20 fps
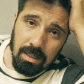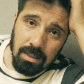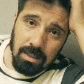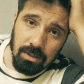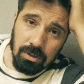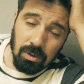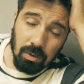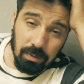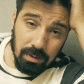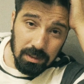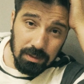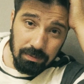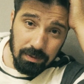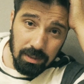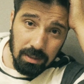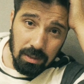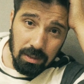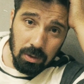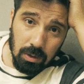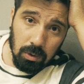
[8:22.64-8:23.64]
So this
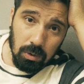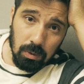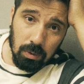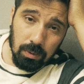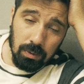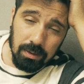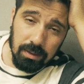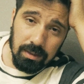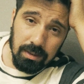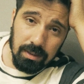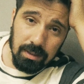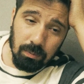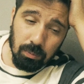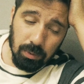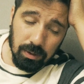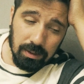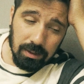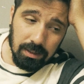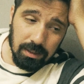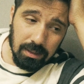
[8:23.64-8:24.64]
video
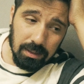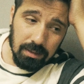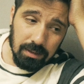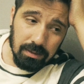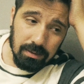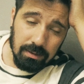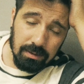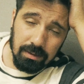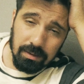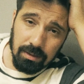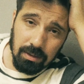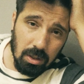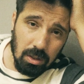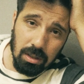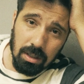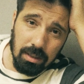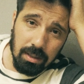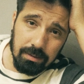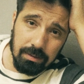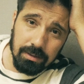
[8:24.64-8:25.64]
really, in all
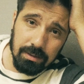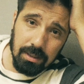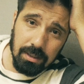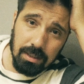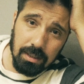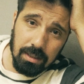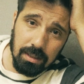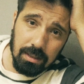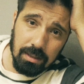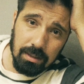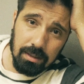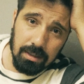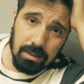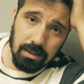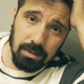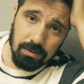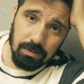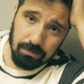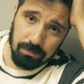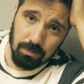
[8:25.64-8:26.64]
honesty,
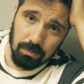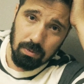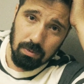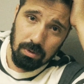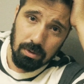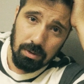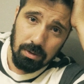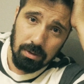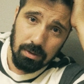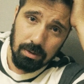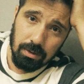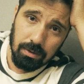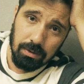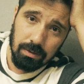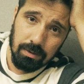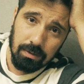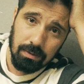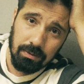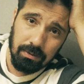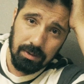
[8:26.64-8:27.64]
is for
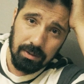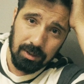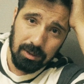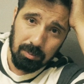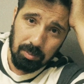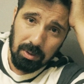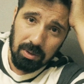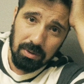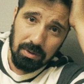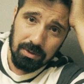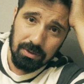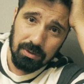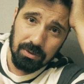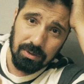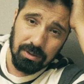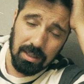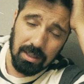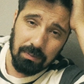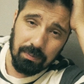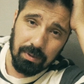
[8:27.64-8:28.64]
the
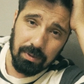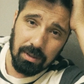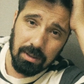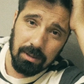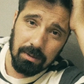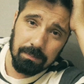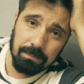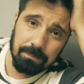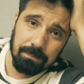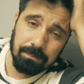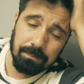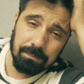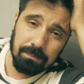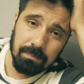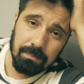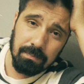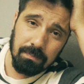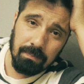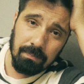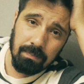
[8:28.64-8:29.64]
experiencers out there.
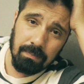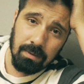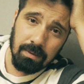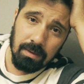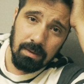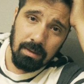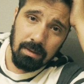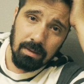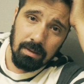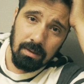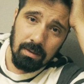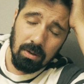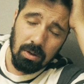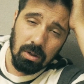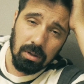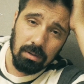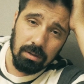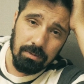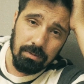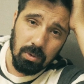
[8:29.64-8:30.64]

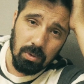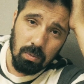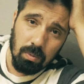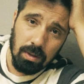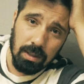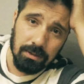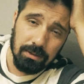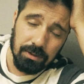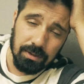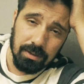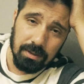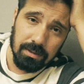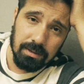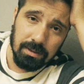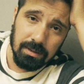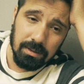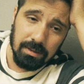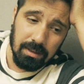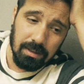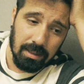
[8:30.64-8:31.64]
All of you watching
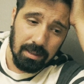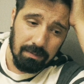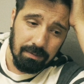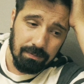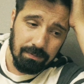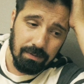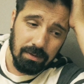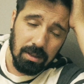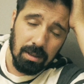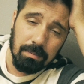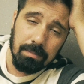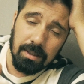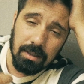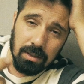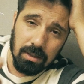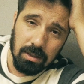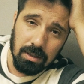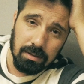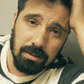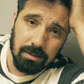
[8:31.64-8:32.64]
this that have come into
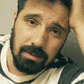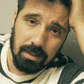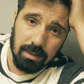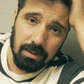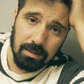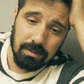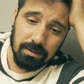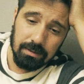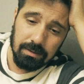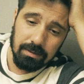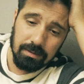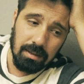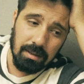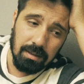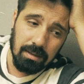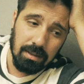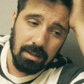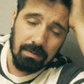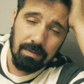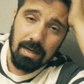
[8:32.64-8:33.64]
contact,
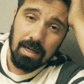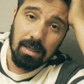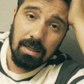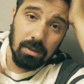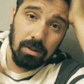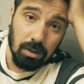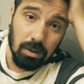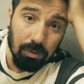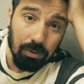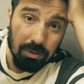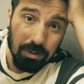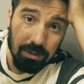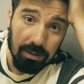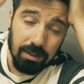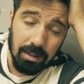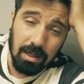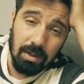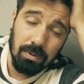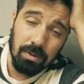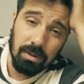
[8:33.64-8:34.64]
that have had a close
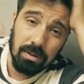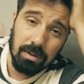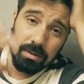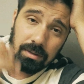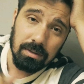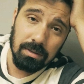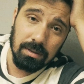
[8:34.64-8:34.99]
encounter,